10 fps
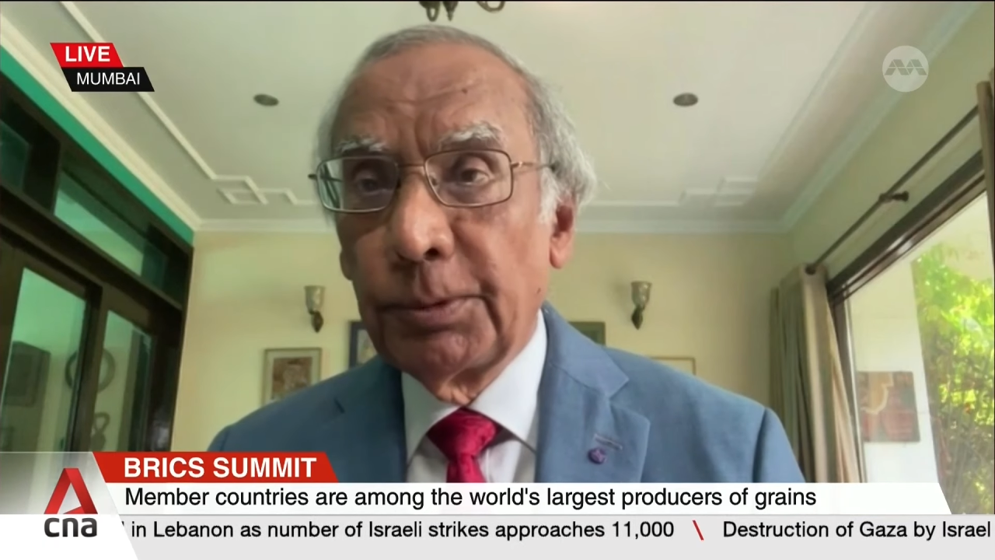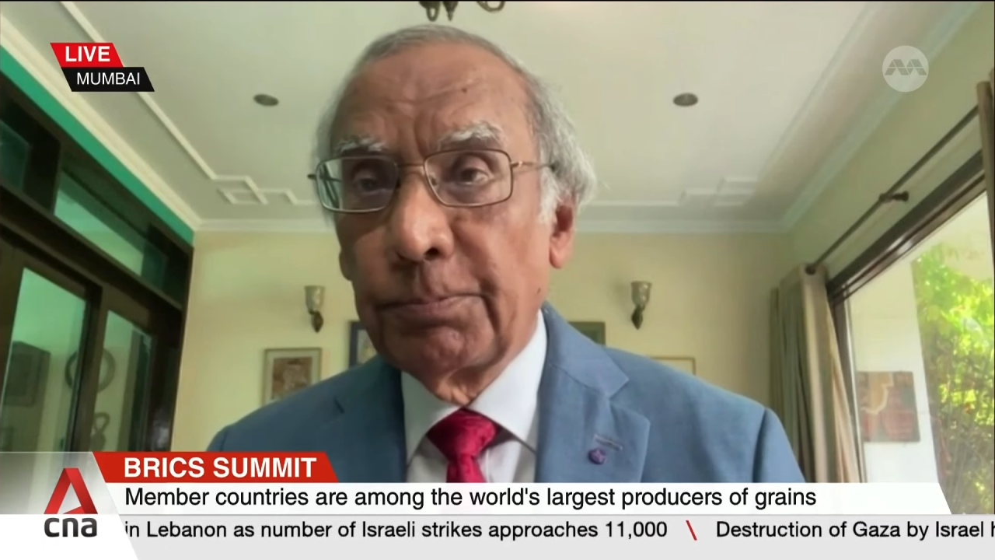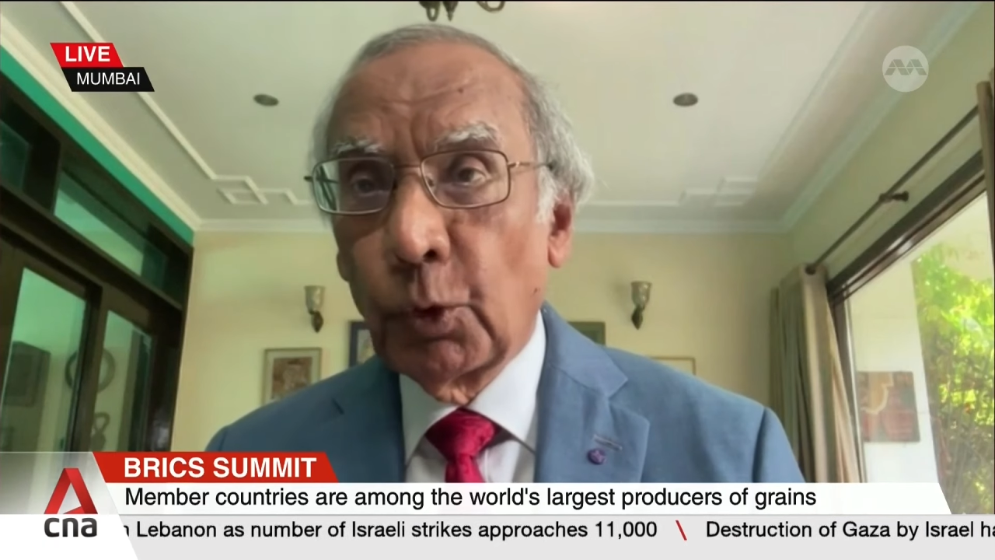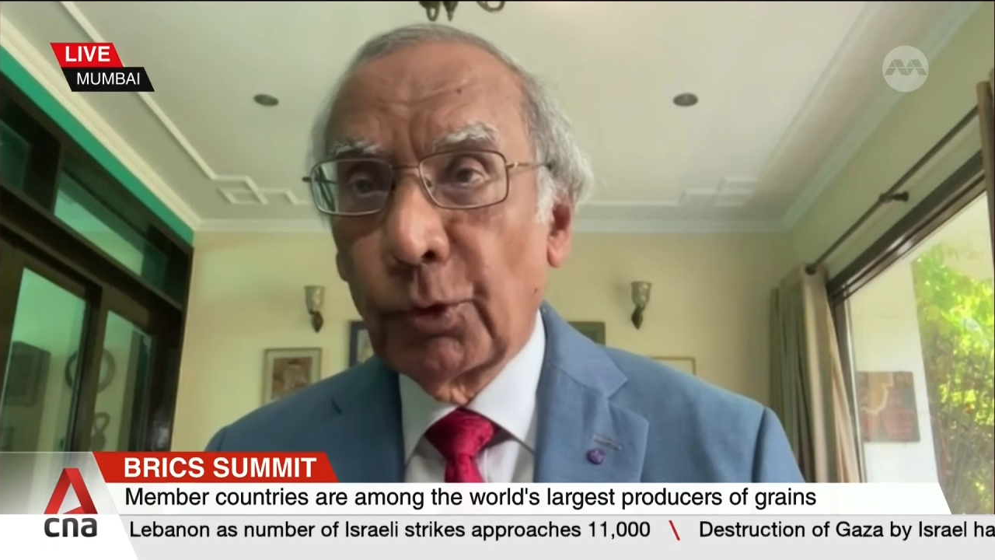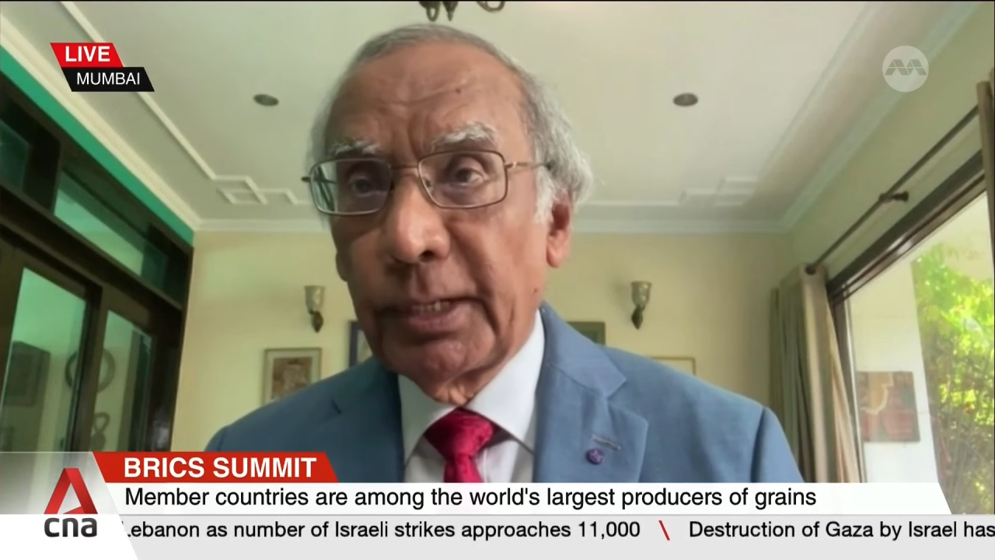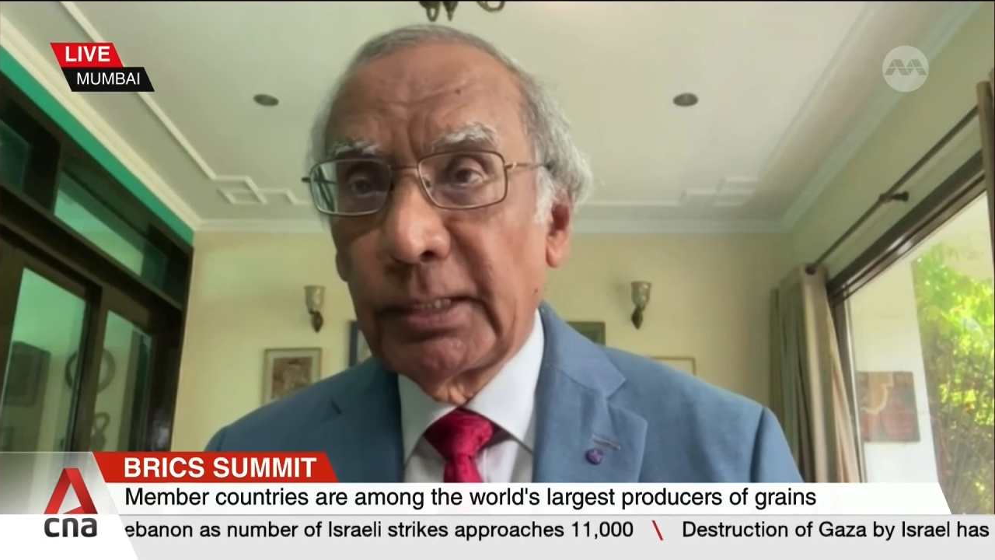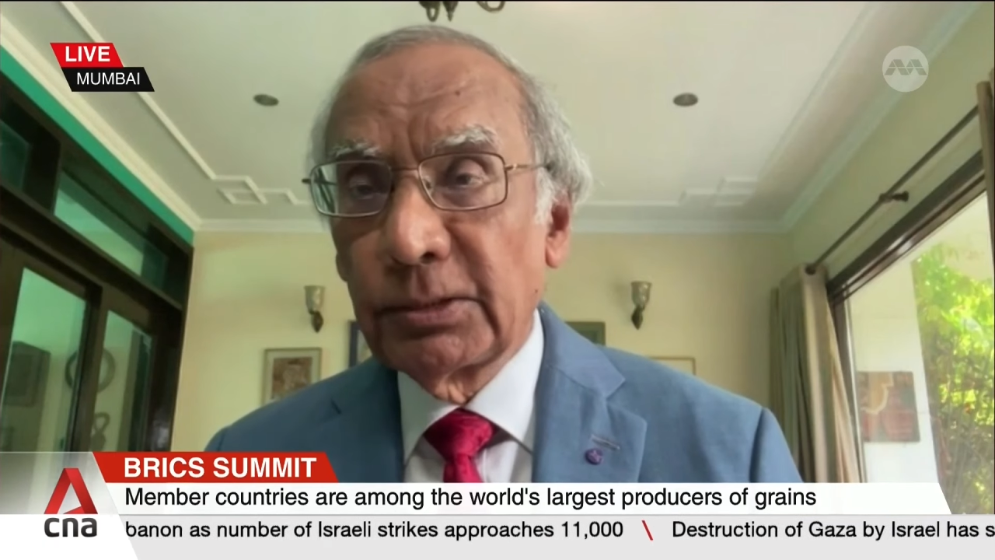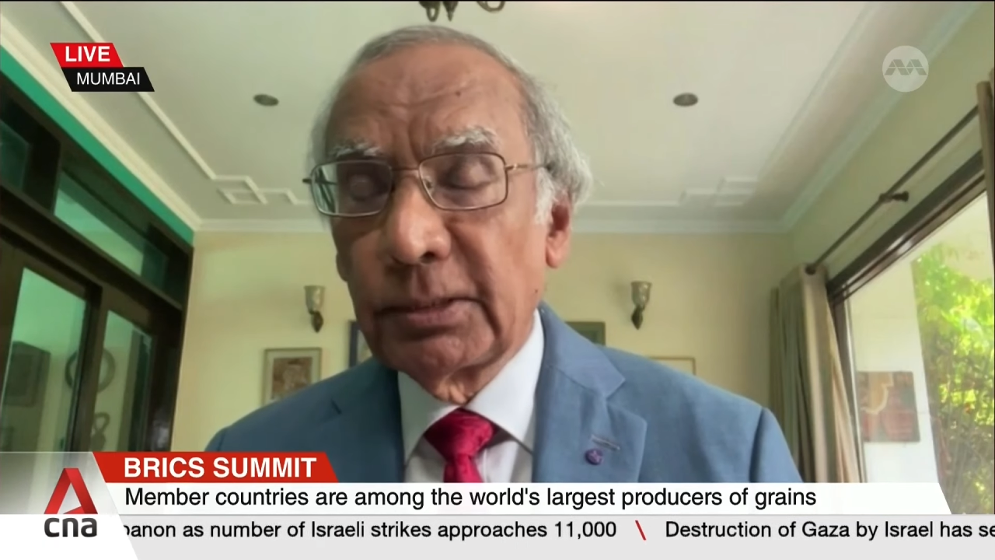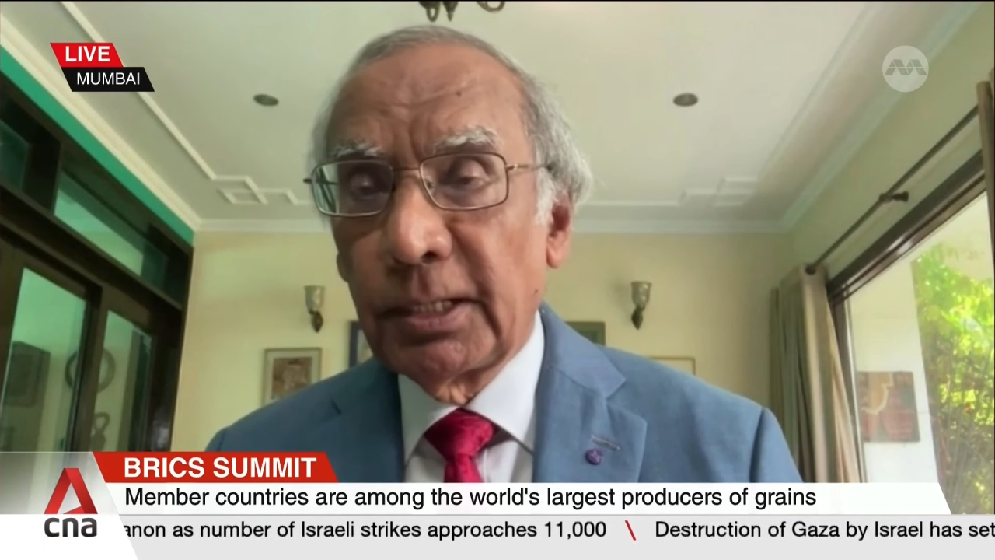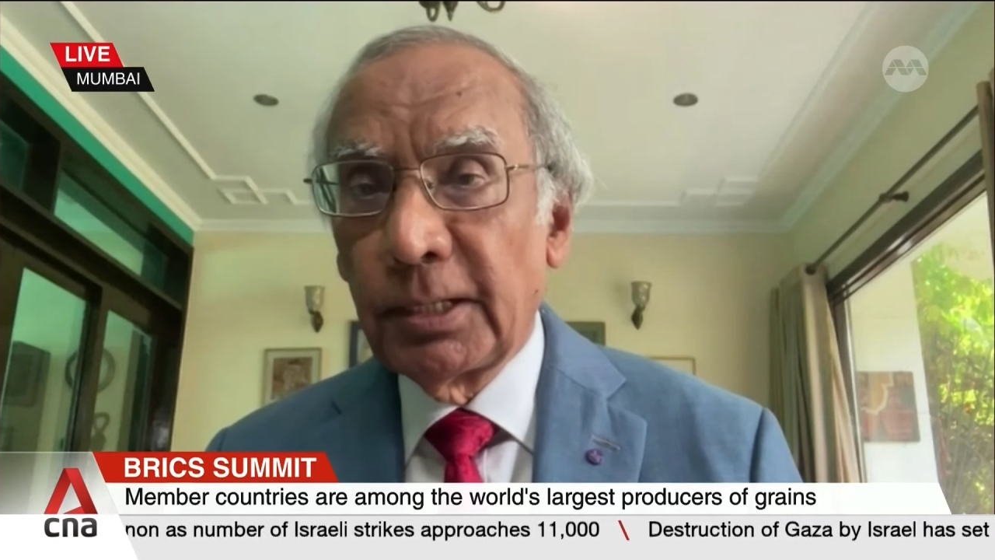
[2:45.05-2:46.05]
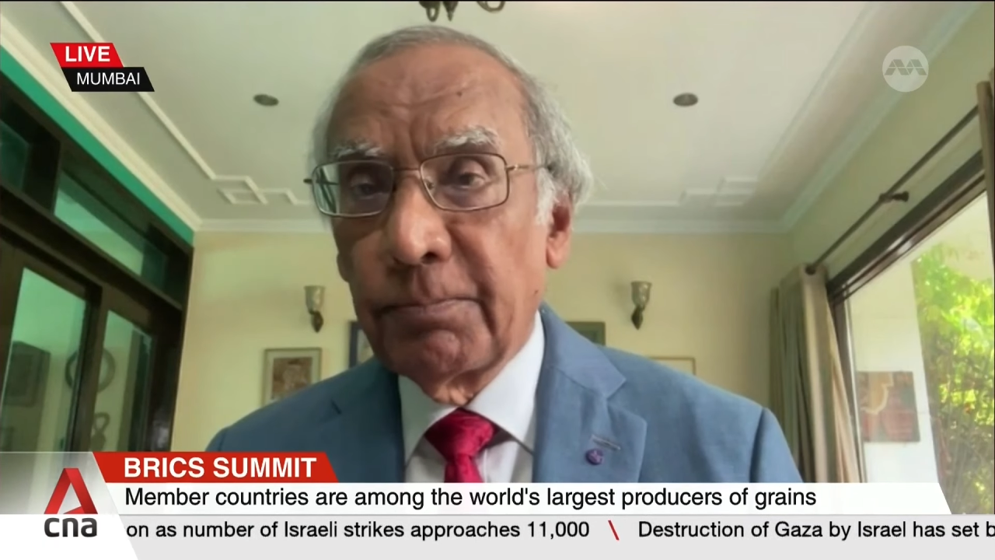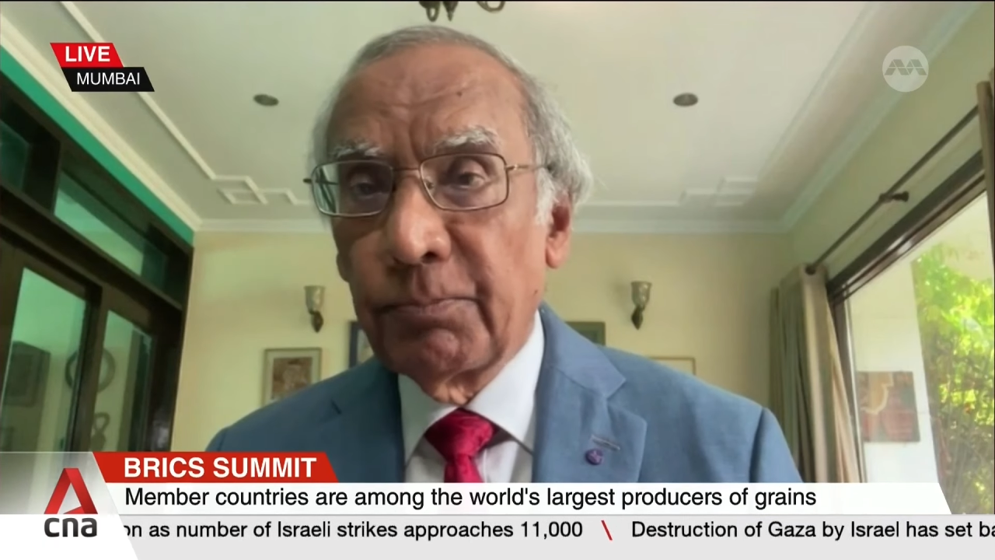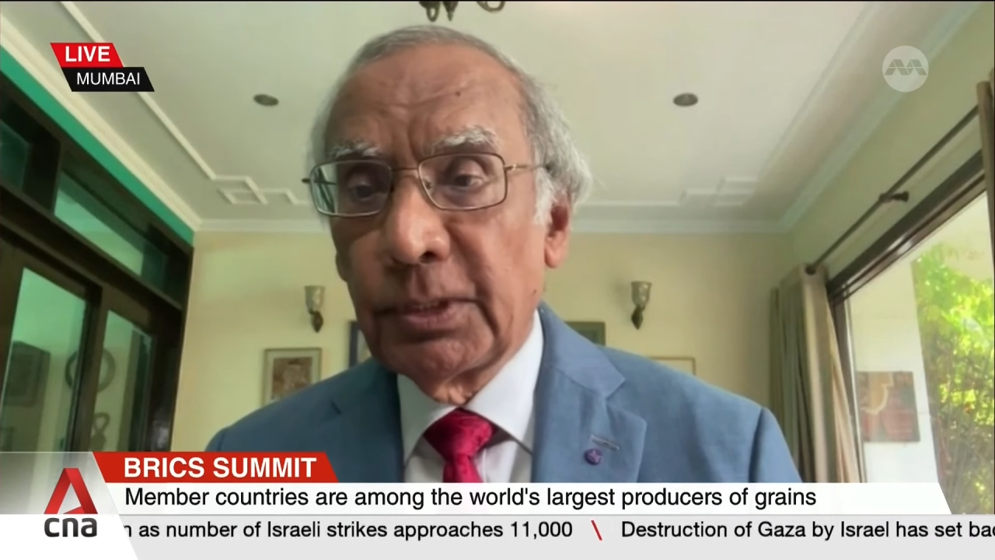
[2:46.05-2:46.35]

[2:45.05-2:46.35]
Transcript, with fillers: be progress uh,